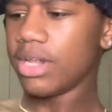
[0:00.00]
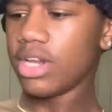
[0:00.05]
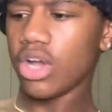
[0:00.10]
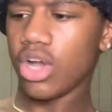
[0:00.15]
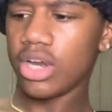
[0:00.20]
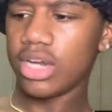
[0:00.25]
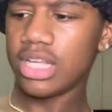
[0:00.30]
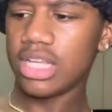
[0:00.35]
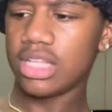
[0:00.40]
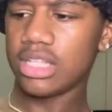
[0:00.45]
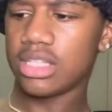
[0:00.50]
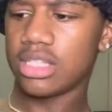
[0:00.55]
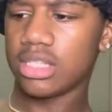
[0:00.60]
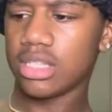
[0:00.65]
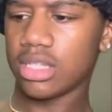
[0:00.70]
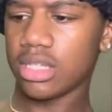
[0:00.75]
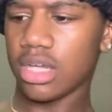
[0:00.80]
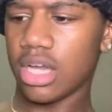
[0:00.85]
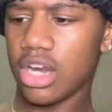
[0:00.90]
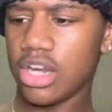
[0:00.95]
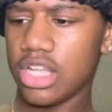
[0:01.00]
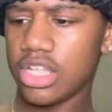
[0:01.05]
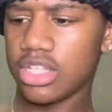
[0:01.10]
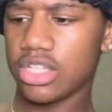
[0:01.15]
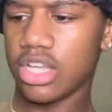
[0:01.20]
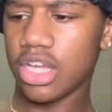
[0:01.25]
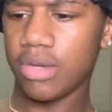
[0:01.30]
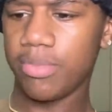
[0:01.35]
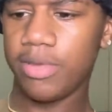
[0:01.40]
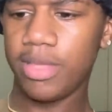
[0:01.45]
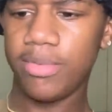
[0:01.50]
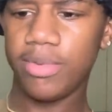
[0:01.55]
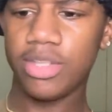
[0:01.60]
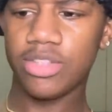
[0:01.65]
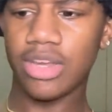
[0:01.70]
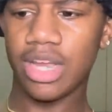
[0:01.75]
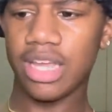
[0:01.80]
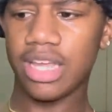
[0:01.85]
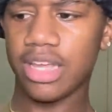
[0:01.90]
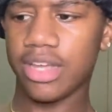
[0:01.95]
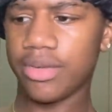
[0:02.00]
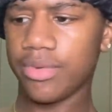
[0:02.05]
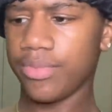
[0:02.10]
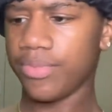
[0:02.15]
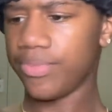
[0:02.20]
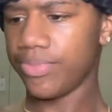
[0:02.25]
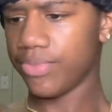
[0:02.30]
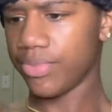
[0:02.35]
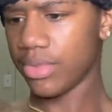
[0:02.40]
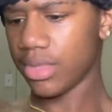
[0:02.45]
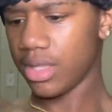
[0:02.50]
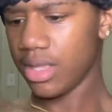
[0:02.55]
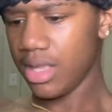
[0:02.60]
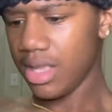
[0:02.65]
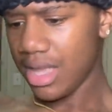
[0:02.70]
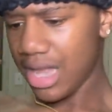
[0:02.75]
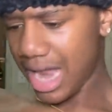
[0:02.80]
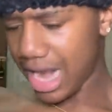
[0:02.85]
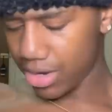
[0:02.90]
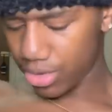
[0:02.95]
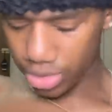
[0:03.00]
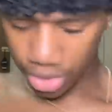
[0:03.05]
know, are these are these good BBs right here? I don't